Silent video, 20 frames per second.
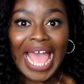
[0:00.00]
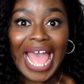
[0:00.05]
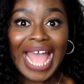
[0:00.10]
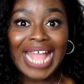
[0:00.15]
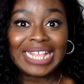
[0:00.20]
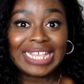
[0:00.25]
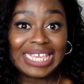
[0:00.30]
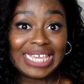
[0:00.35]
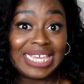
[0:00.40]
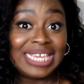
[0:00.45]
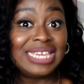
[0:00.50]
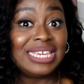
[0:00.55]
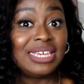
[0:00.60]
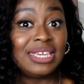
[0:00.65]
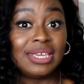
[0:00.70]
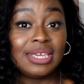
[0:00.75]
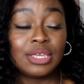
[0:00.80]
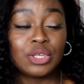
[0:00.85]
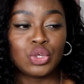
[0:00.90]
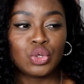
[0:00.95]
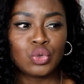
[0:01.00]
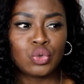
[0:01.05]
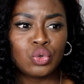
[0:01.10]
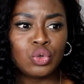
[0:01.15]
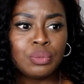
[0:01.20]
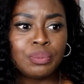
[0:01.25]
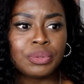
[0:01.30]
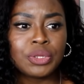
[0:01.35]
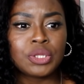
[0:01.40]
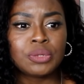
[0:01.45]
and he is
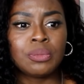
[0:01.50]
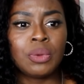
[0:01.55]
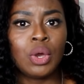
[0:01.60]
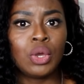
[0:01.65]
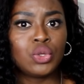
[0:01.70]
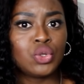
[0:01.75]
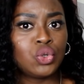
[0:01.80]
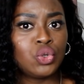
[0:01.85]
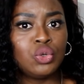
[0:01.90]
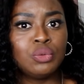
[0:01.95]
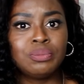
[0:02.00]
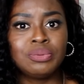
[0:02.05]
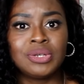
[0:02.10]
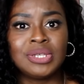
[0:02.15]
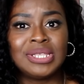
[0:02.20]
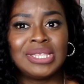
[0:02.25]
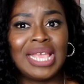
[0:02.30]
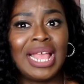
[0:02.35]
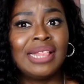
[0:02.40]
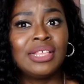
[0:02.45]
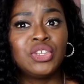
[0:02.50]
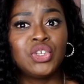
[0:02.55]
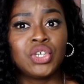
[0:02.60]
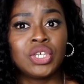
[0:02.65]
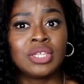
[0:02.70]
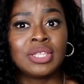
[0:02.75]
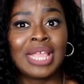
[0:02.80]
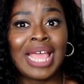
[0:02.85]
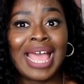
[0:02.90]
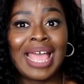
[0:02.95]
super smart, super intelligent,